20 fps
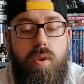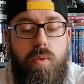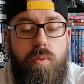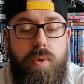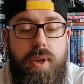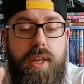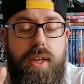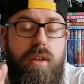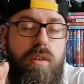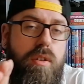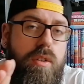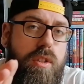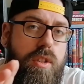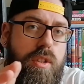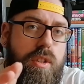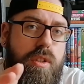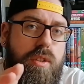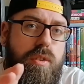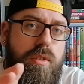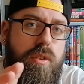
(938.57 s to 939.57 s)
When it
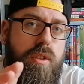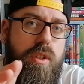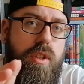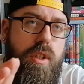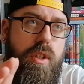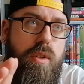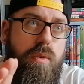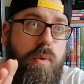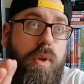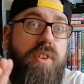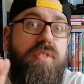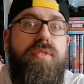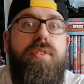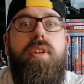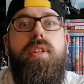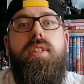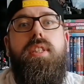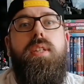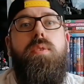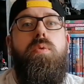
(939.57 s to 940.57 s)
cuts to sort of, when you
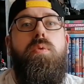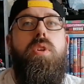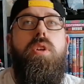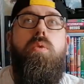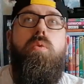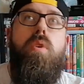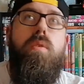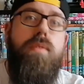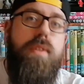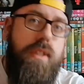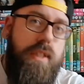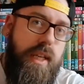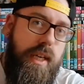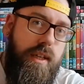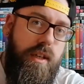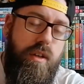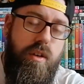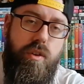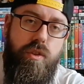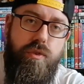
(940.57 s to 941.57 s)
first see Wonder Woman
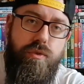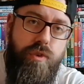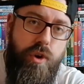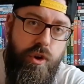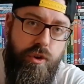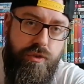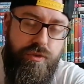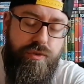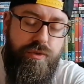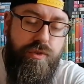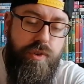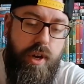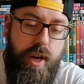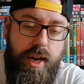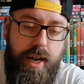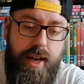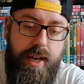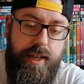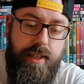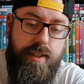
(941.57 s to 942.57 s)
standing on the roof,
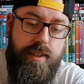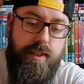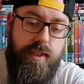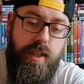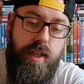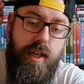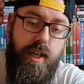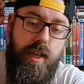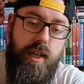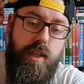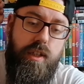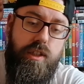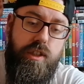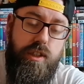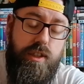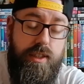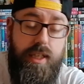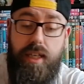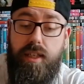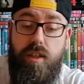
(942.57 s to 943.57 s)
and
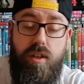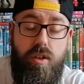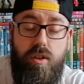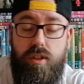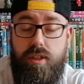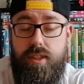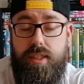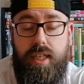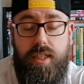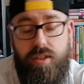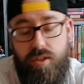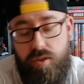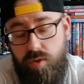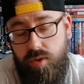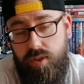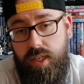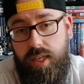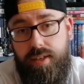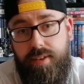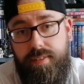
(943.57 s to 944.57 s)
she's standing on a statue
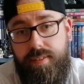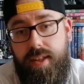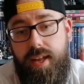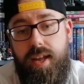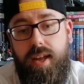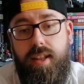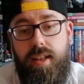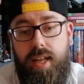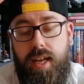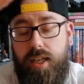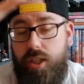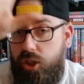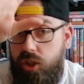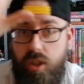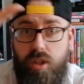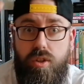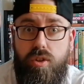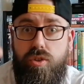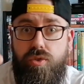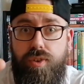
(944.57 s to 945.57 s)
standing there, like,
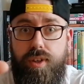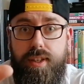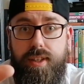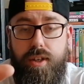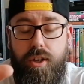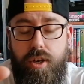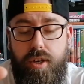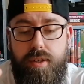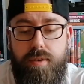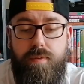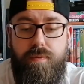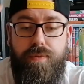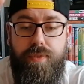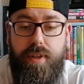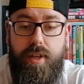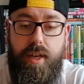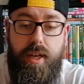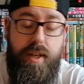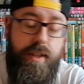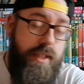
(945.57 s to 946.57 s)
she looks really good,
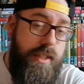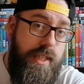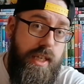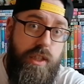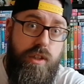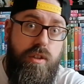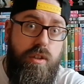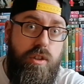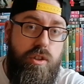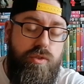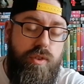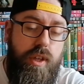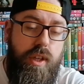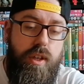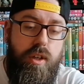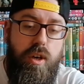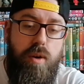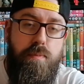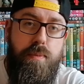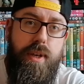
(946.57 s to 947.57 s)
the statue looks
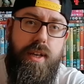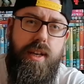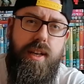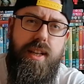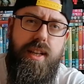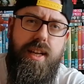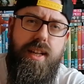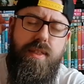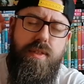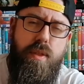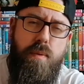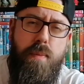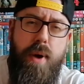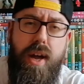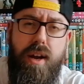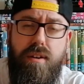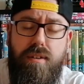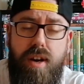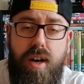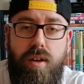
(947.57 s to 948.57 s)
really good, but then, like, the
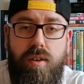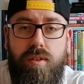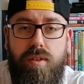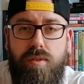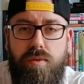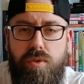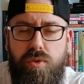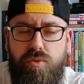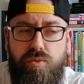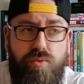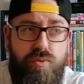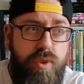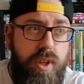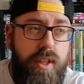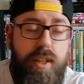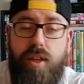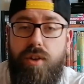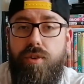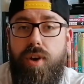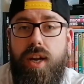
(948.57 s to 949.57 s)
background was
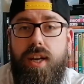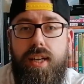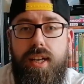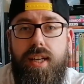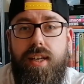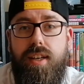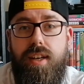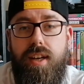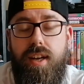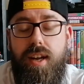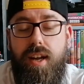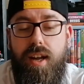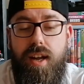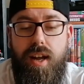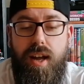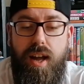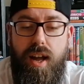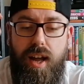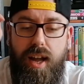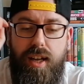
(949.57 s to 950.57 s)
really grainy,
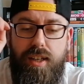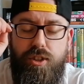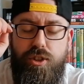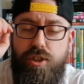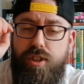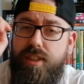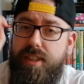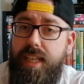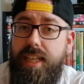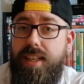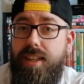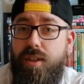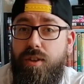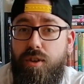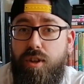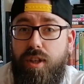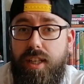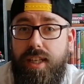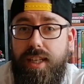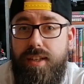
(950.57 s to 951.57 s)
and just didn't
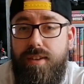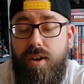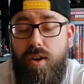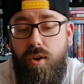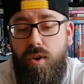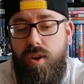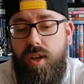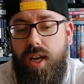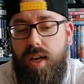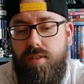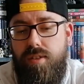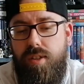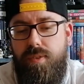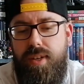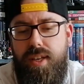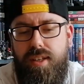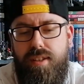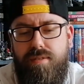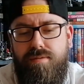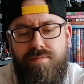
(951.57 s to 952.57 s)
look clear at all, and I was a
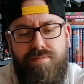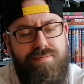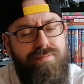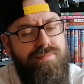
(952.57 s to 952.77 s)
bit,